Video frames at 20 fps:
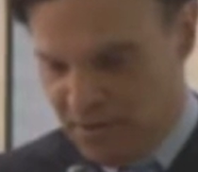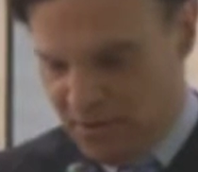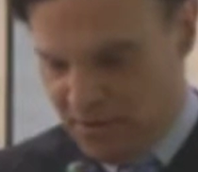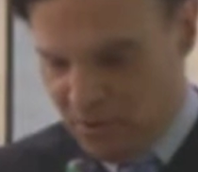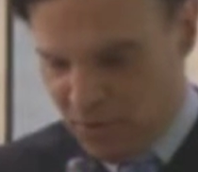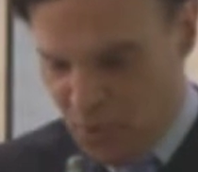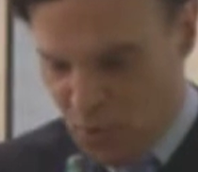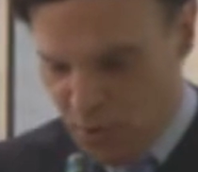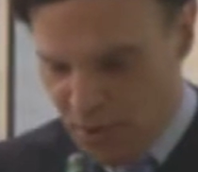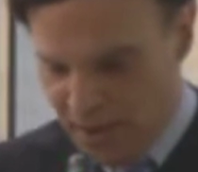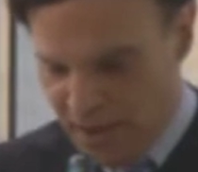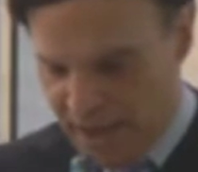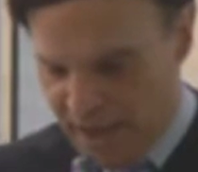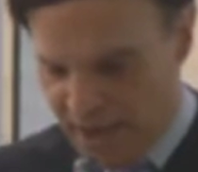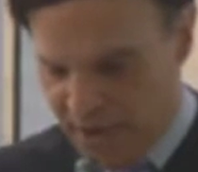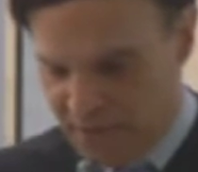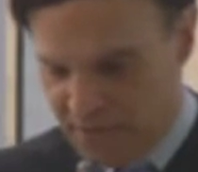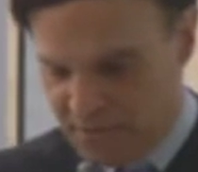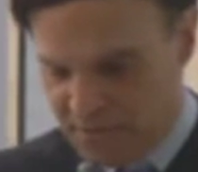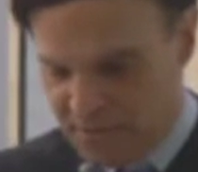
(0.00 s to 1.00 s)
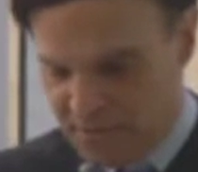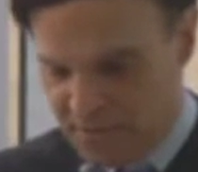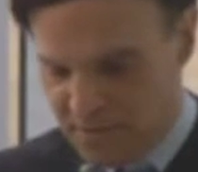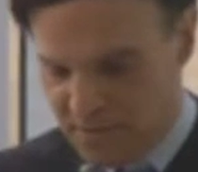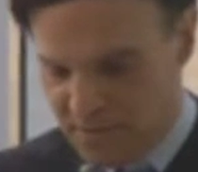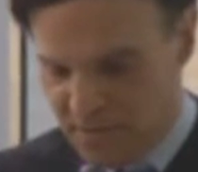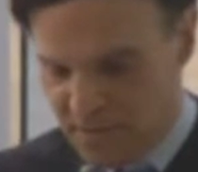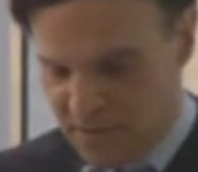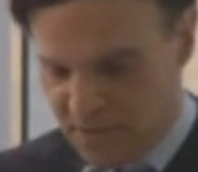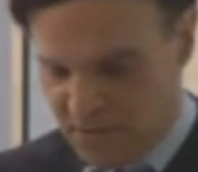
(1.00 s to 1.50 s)
The courthouse
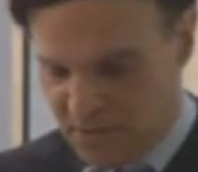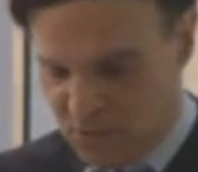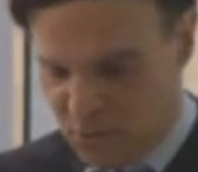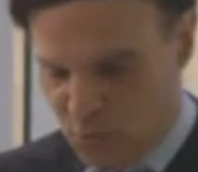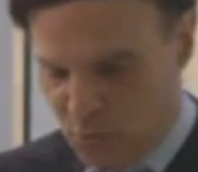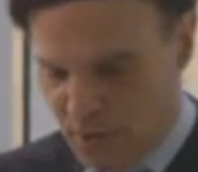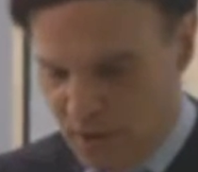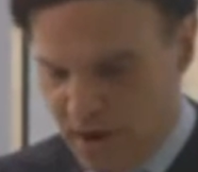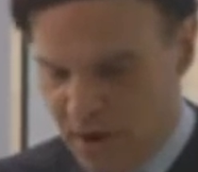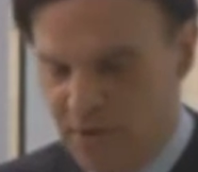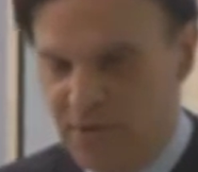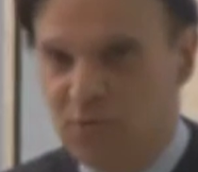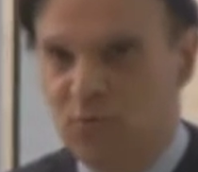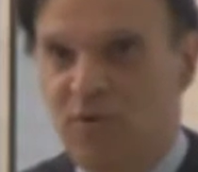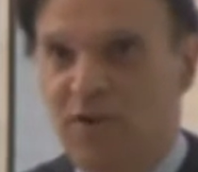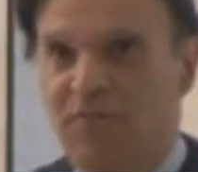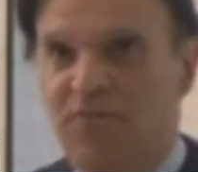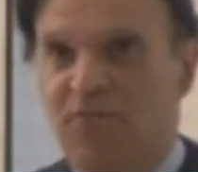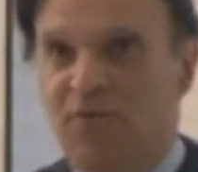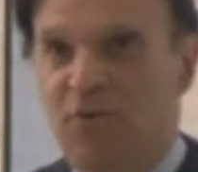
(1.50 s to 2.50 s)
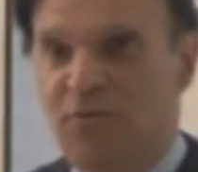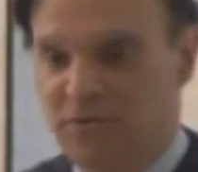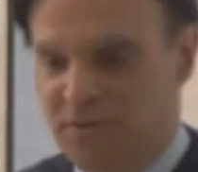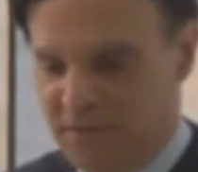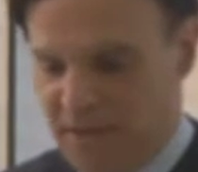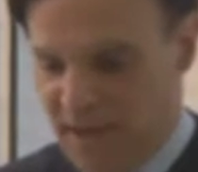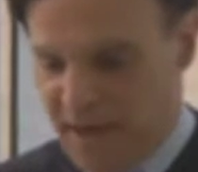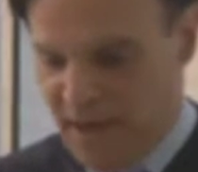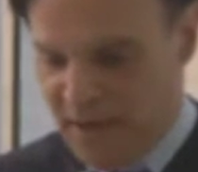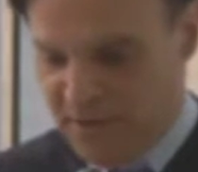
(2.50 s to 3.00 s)
square is where
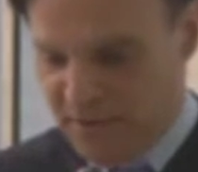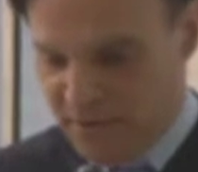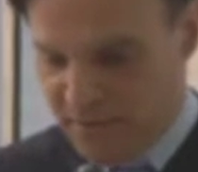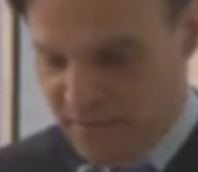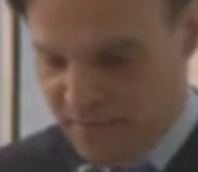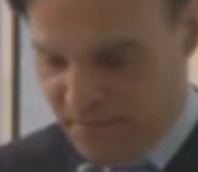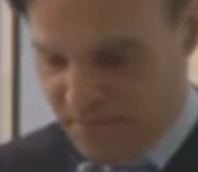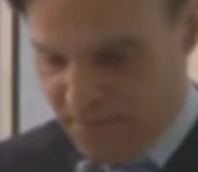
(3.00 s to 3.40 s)
folks gather."